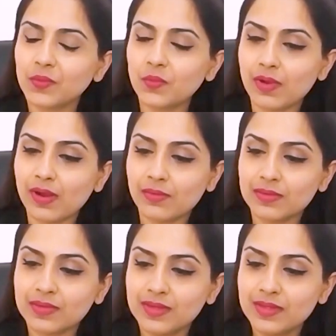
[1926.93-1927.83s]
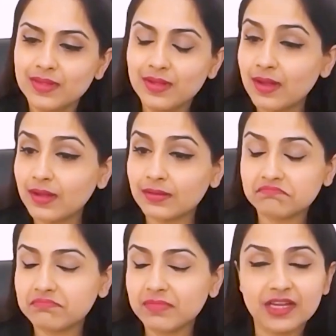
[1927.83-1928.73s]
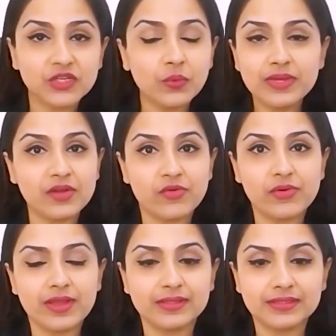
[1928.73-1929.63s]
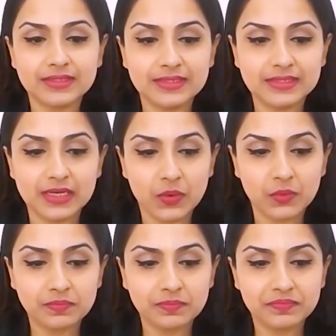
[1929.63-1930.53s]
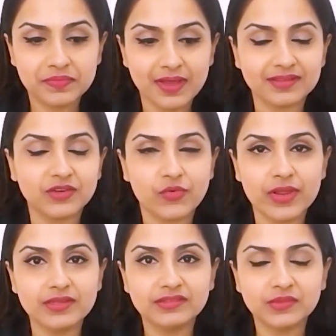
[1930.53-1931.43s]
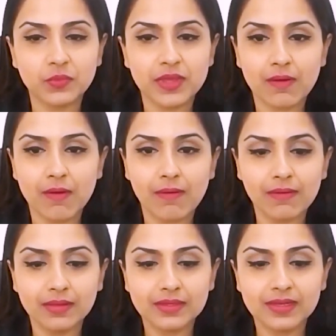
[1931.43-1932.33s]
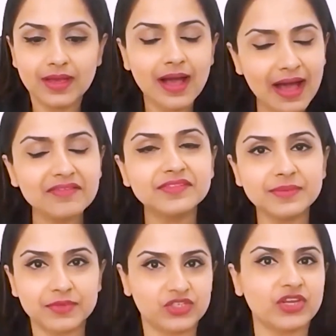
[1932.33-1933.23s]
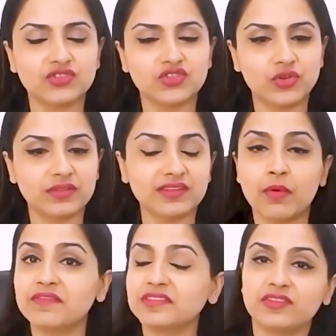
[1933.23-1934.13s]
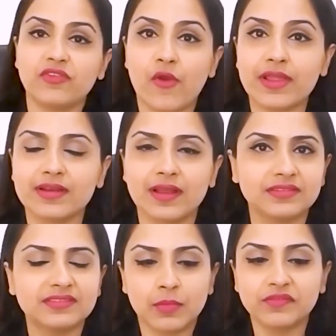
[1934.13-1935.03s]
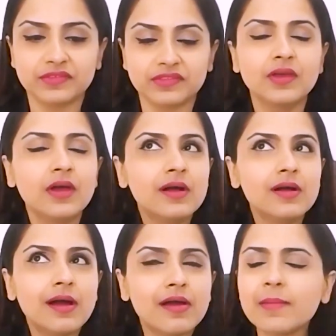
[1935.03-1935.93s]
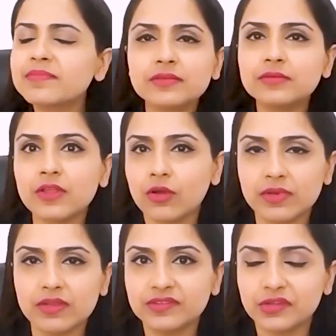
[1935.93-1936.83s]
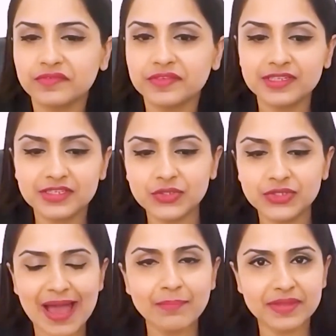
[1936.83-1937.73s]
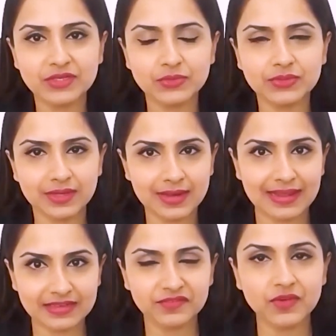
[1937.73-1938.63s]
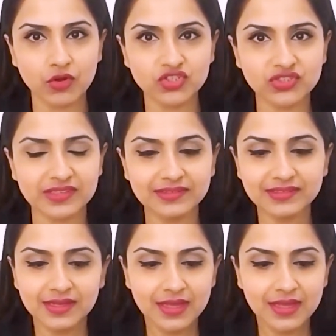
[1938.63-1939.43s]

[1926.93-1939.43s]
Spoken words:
Wow. I totally agree. I think as a race, we all have the potential. Some of us recognize it, some of us are absolutely oblivious of it, to tap into the collective consciousness